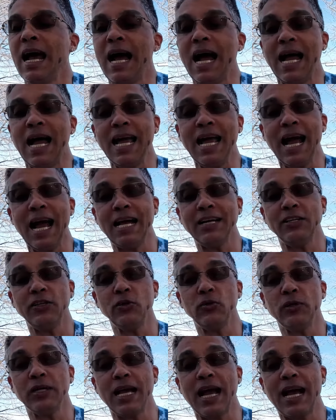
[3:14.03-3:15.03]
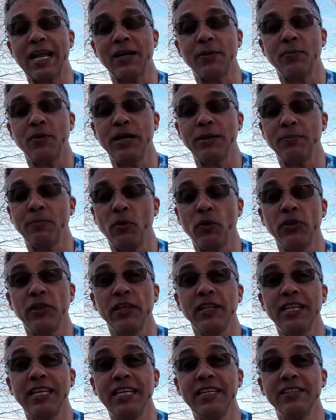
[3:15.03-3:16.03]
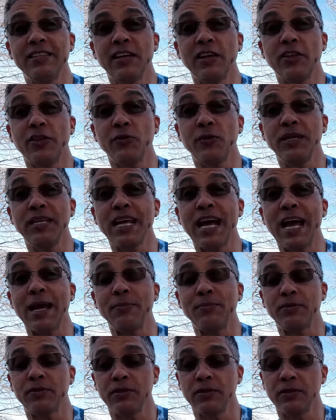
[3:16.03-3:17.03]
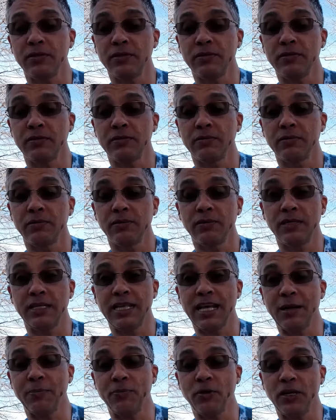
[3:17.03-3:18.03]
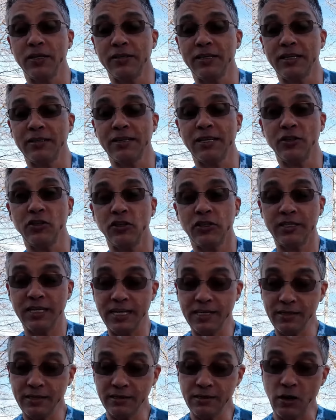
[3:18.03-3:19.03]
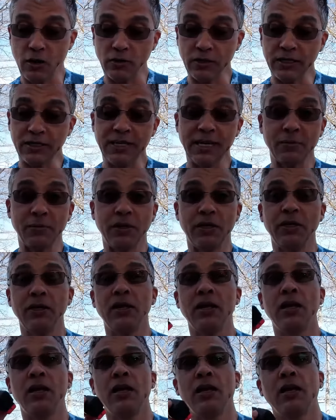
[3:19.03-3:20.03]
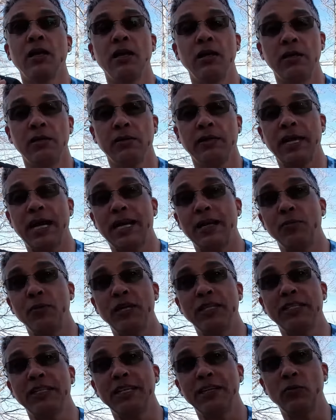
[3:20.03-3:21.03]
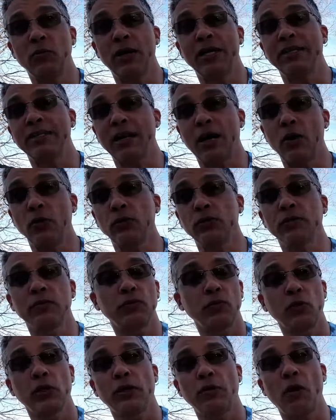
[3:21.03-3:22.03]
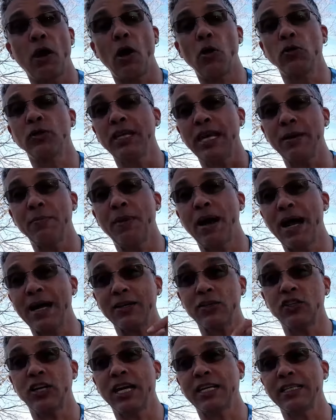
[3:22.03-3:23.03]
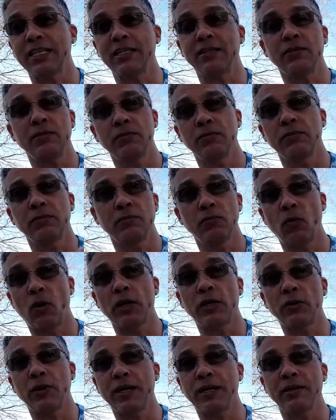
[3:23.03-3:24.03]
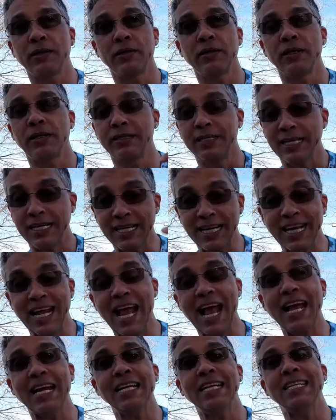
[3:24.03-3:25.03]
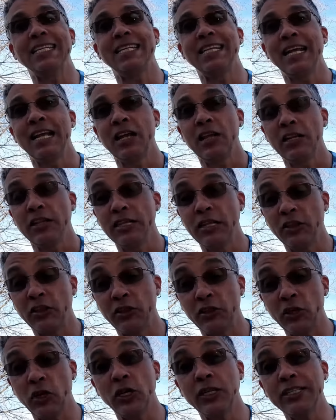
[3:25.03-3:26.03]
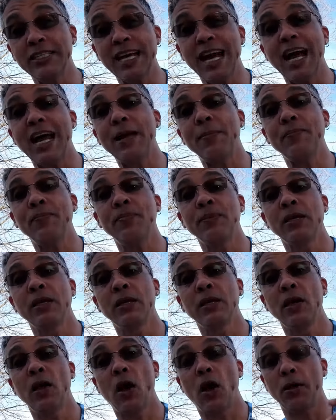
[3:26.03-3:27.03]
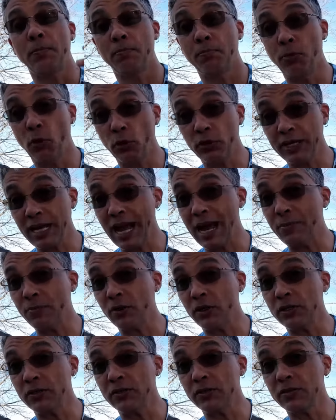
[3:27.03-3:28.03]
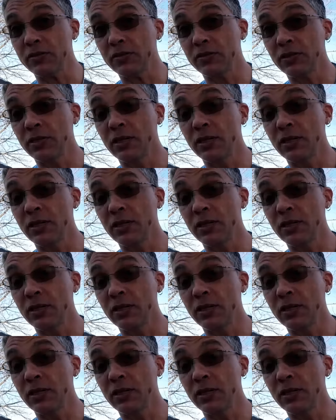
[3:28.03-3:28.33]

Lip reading: I had to calibrate both of these 3 times. See that process I just did down the table? Calibrated it, went out, rode around, came back, checked it, wandering. Did it again. The 3rd time on both cameras,